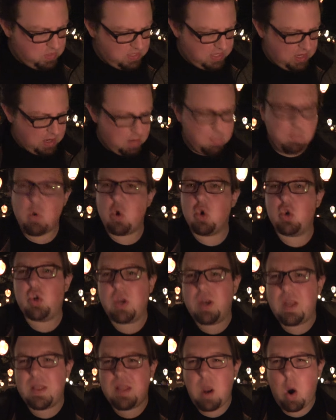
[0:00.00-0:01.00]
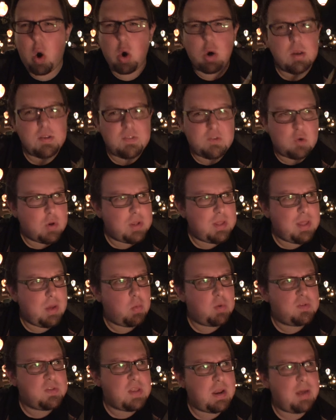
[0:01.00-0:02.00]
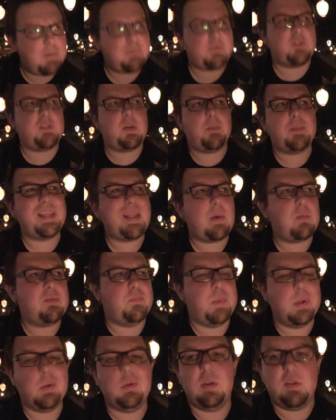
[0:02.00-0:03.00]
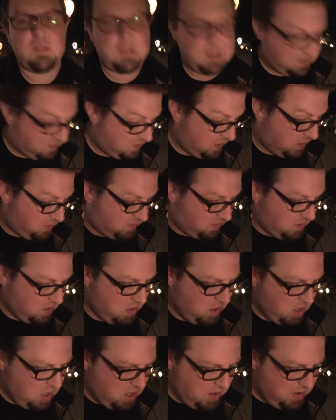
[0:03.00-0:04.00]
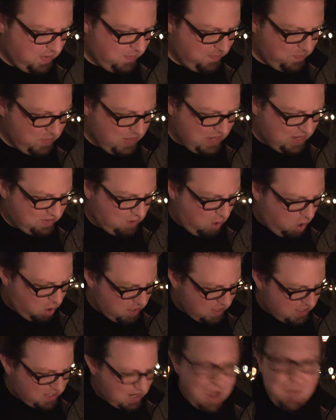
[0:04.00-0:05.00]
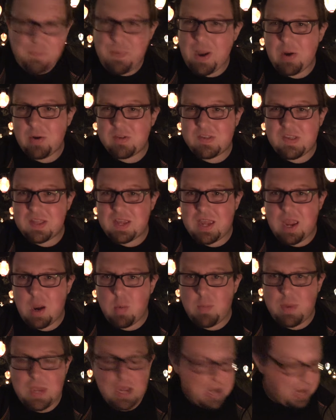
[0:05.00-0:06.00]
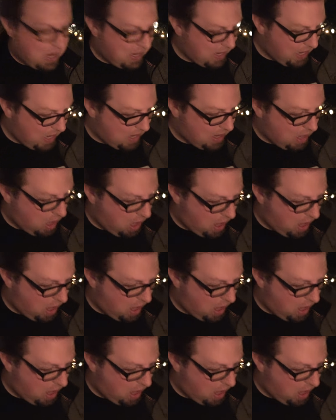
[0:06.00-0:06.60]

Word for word: the immersion and the artistry that was in it, and for something that was built in the 60s, it's hard to top Pirates of the Caribbean. And again,